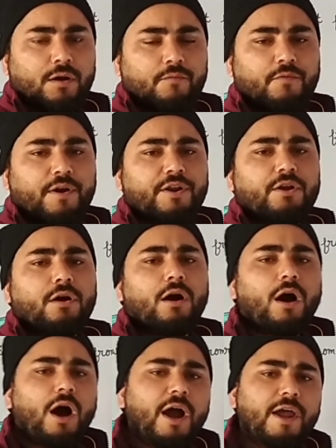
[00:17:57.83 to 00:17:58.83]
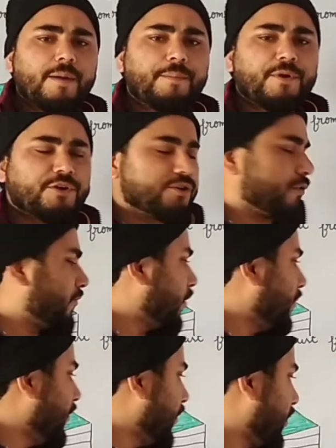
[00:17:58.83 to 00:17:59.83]
very high pressure
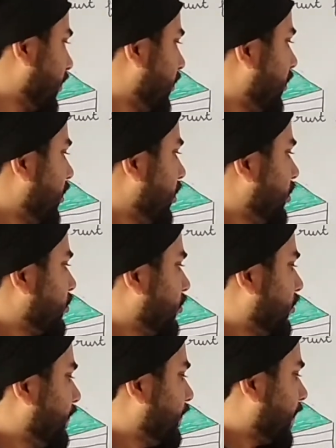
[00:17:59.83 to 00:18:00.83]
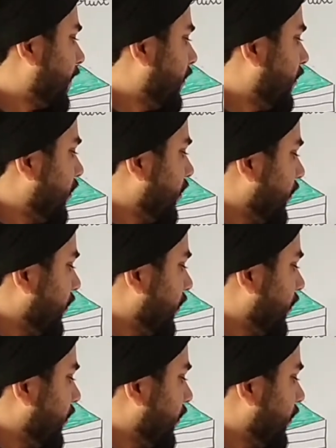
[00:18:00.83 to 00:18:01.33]
would be there. So